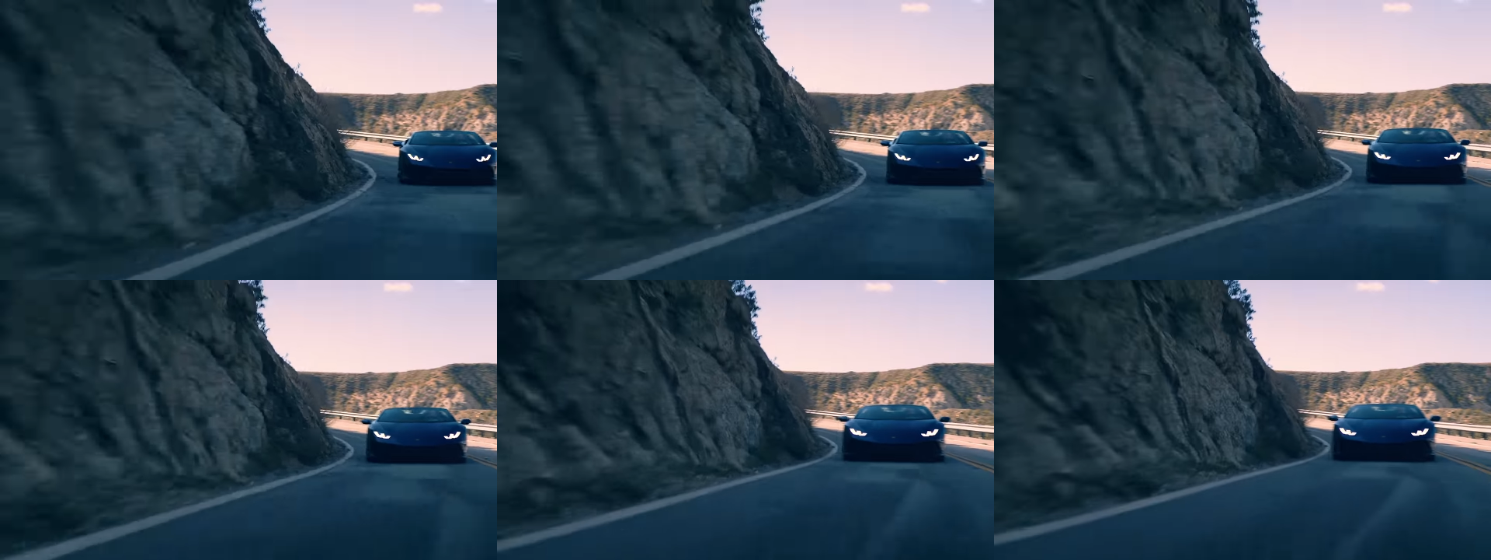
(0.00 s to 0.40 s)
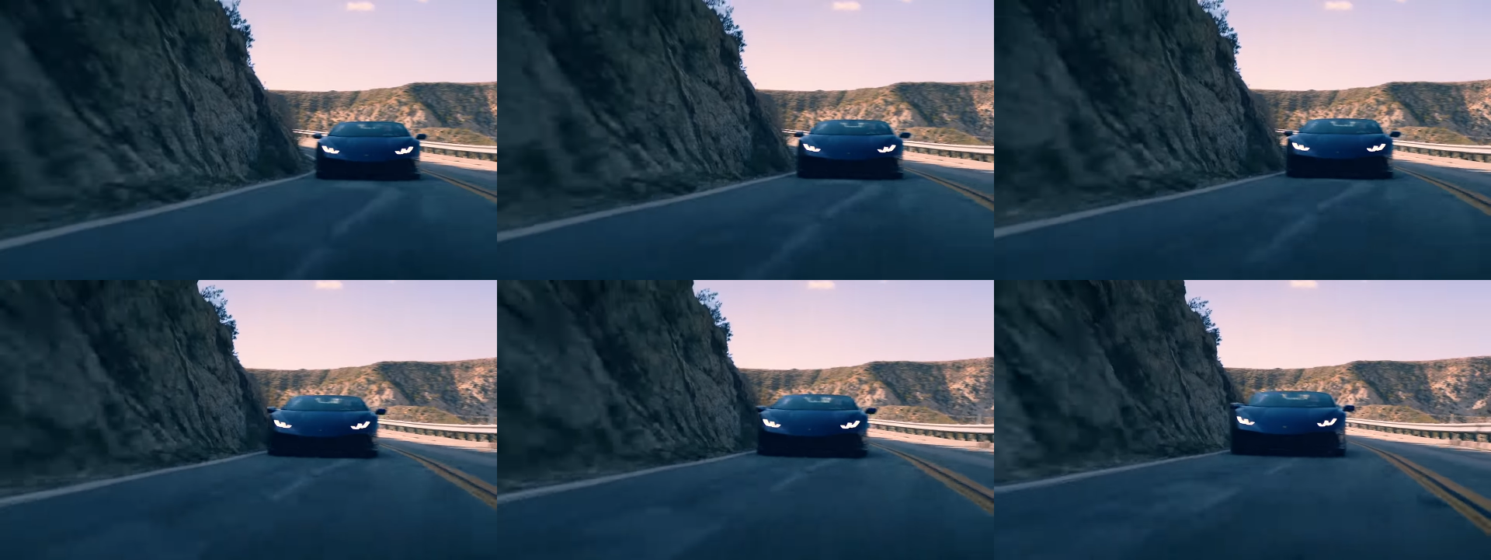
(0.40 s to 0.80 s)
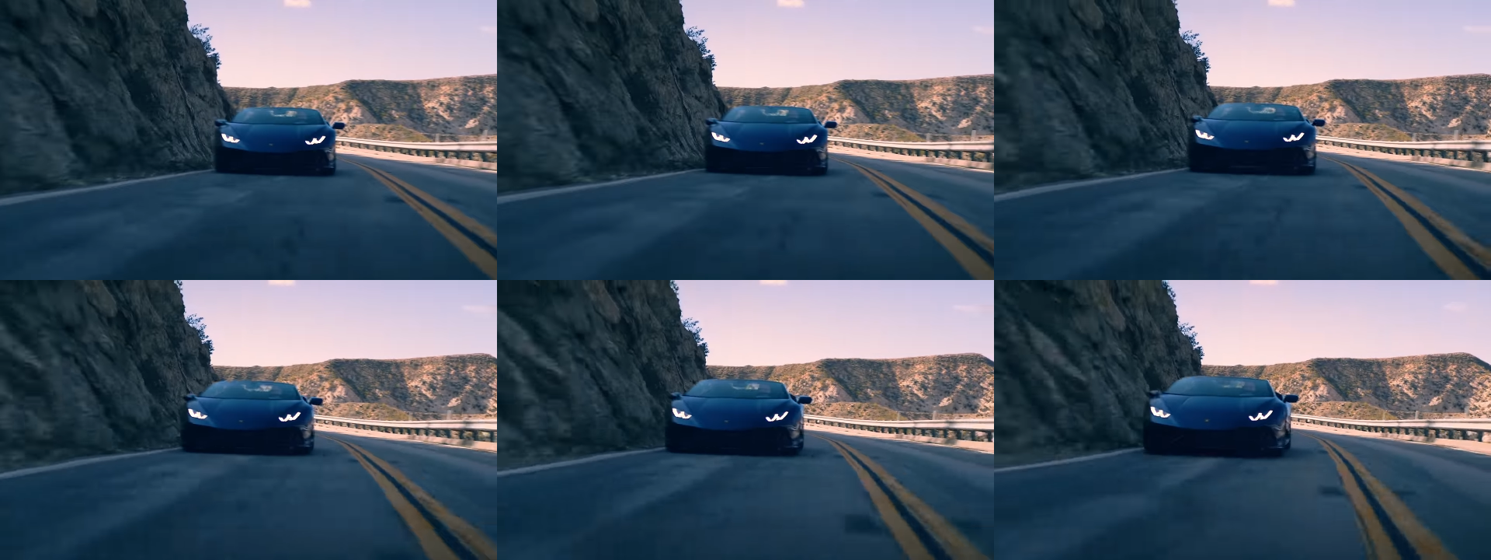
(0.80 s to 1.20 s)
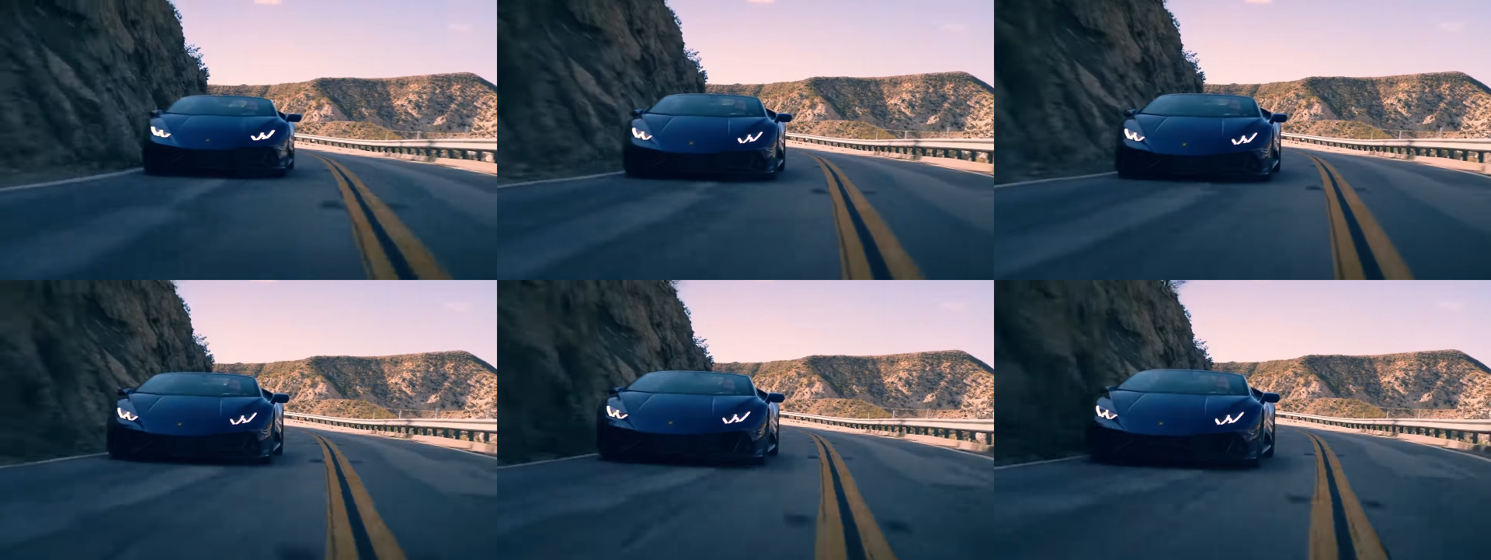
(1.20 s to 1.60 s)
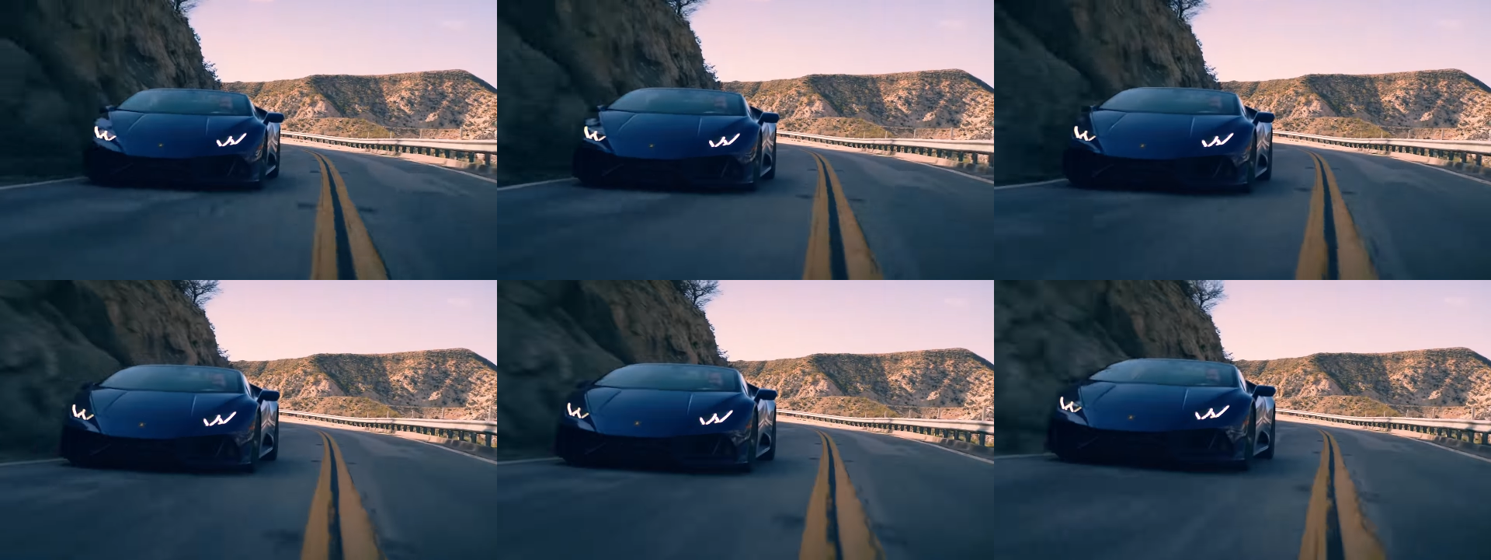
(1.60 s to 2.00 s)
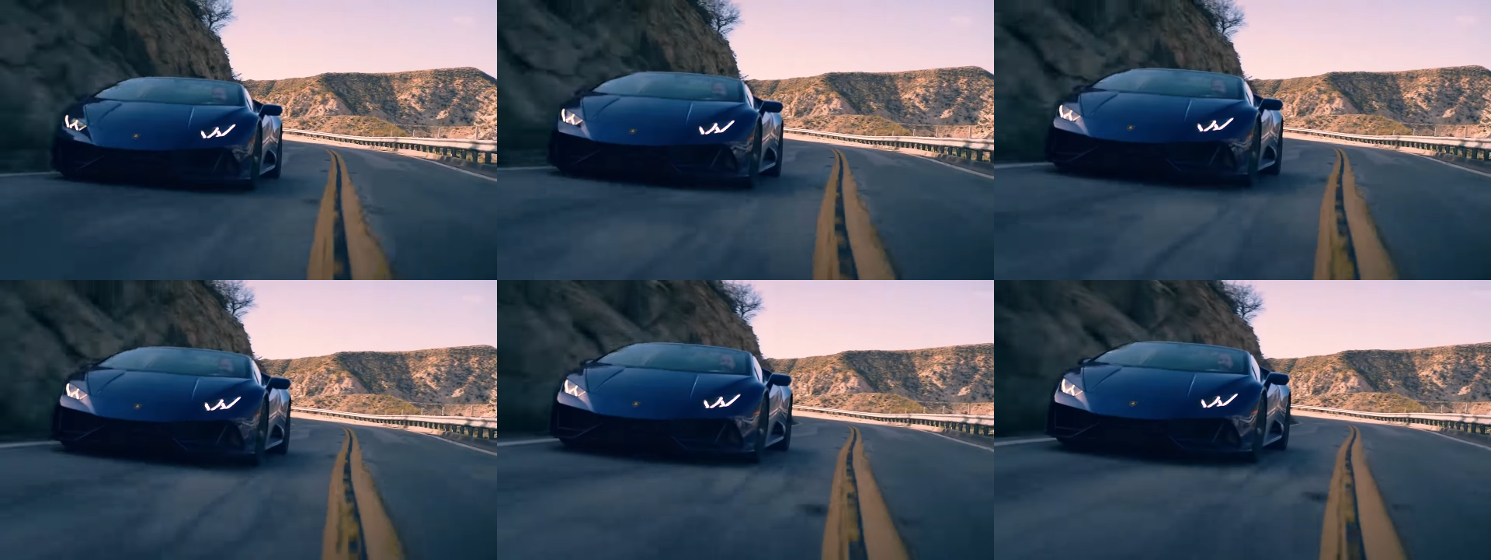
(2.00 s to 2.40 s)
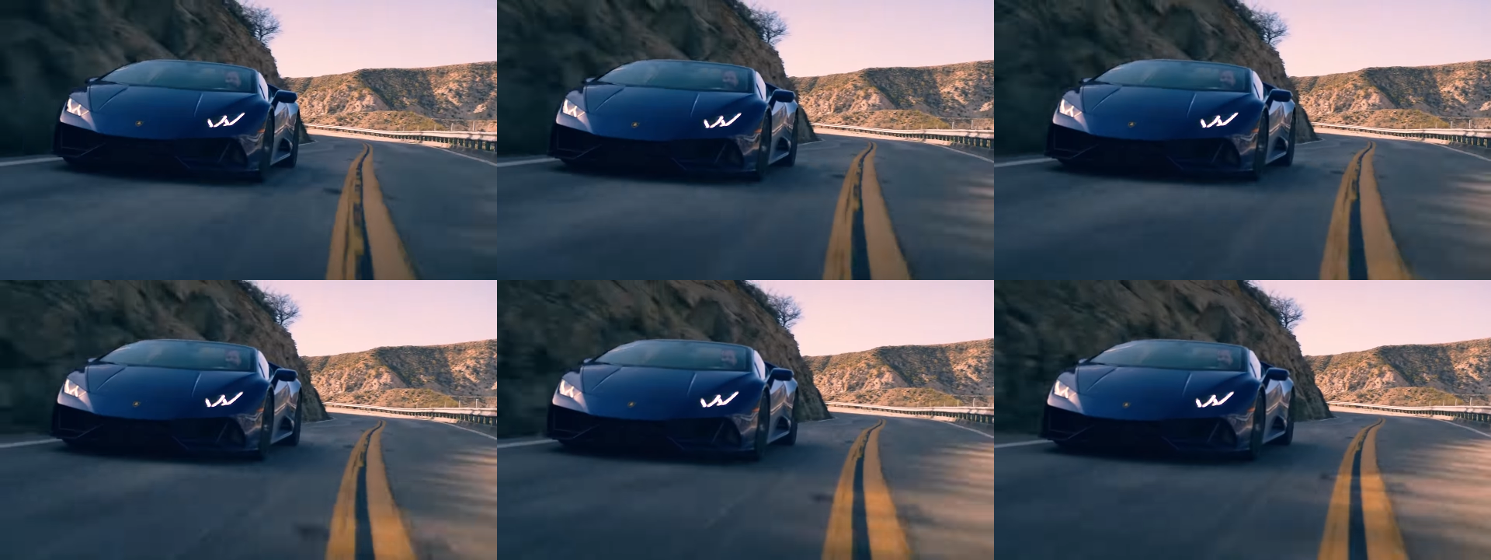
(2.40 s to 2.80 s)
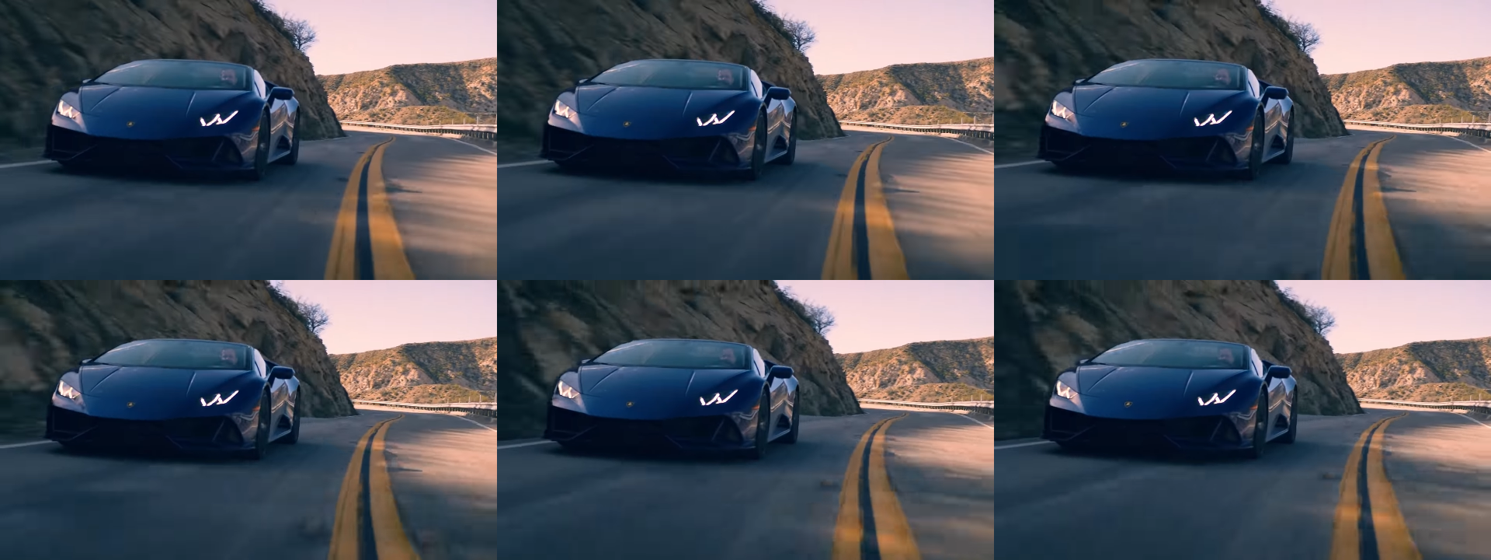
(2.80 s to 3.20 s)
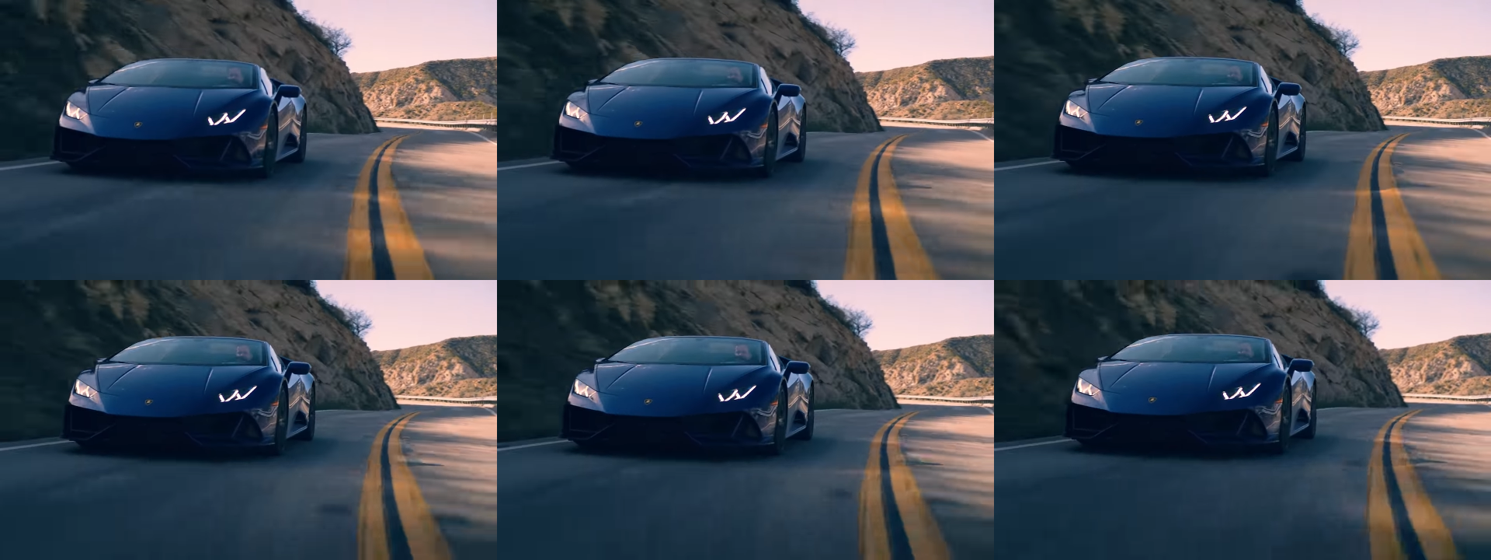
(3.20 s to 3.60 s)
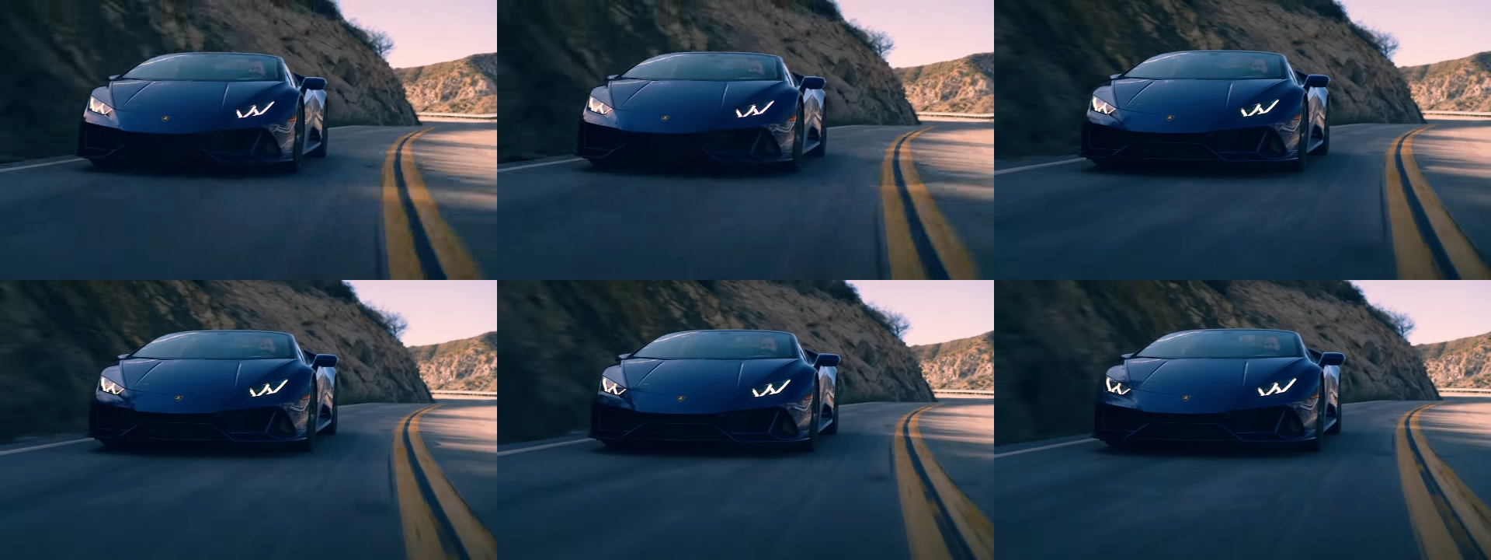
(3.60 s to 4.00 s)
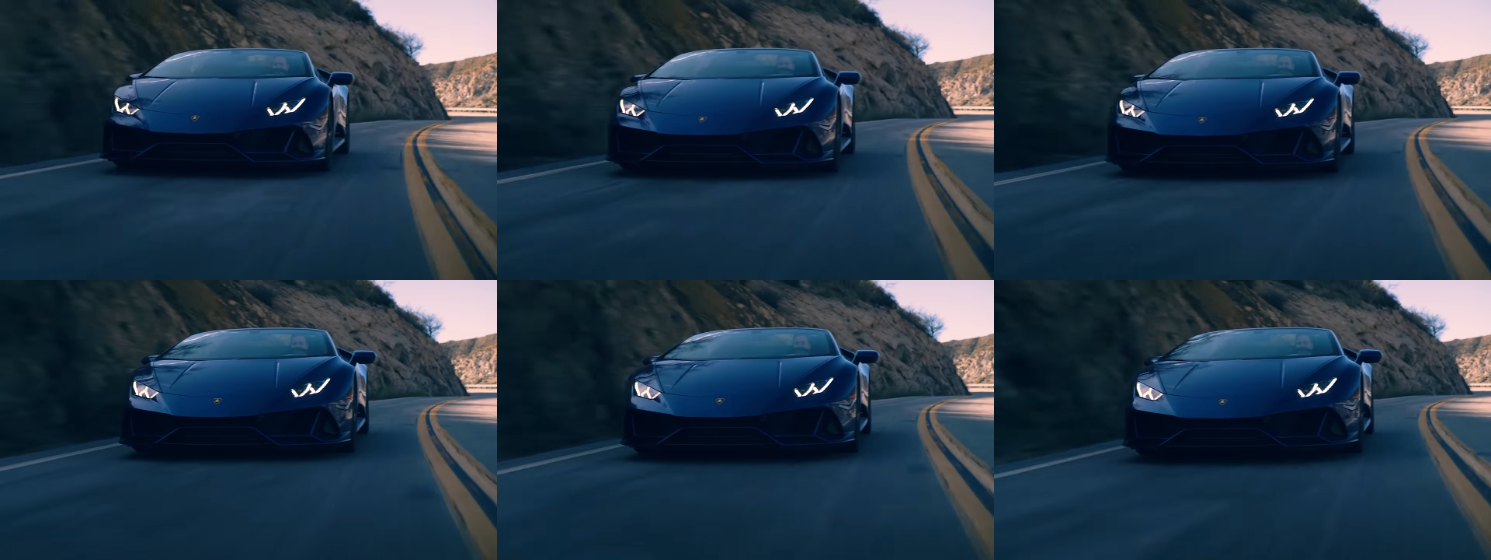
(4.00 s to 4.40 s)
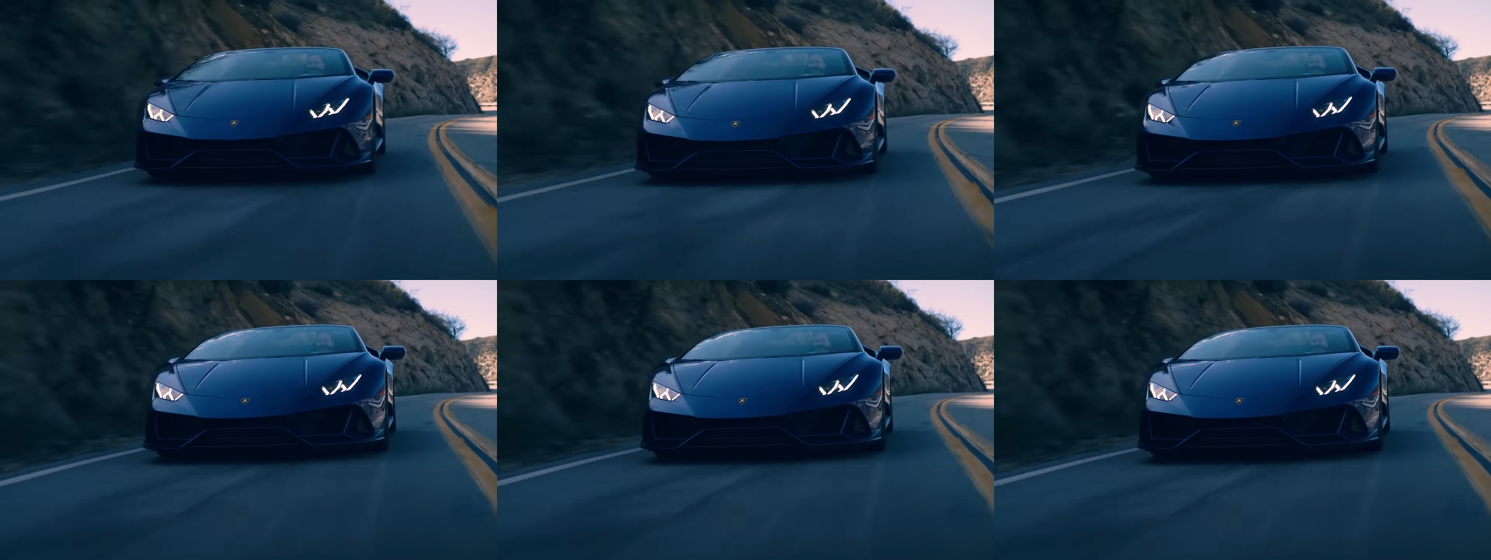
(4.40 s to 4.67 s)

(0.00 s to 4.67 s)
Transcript: No face is visible, so there are no lips to read.